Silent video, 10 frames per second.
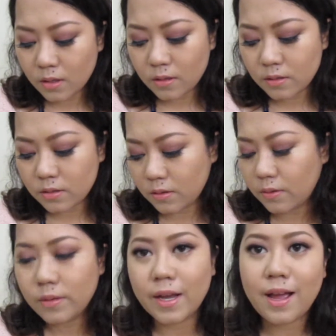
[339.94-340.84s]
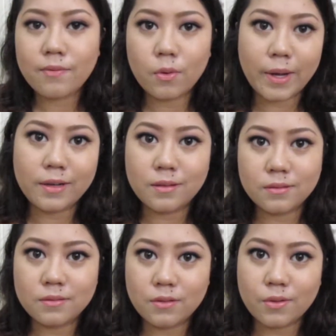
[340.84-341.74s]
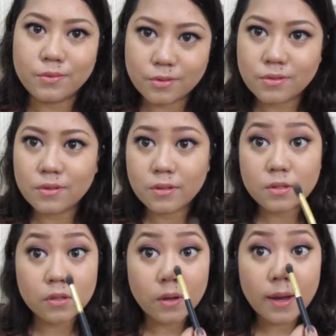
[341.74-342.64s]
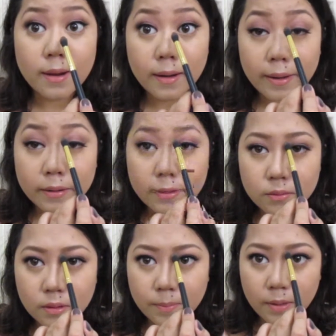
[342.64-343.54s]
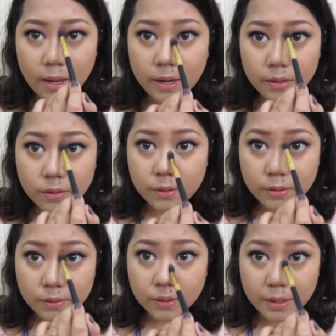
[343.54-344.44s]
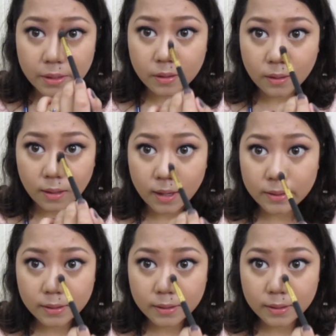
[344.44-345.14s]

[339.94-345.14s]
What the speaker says: So I have a wide nose, so I like to apply contour here a lot.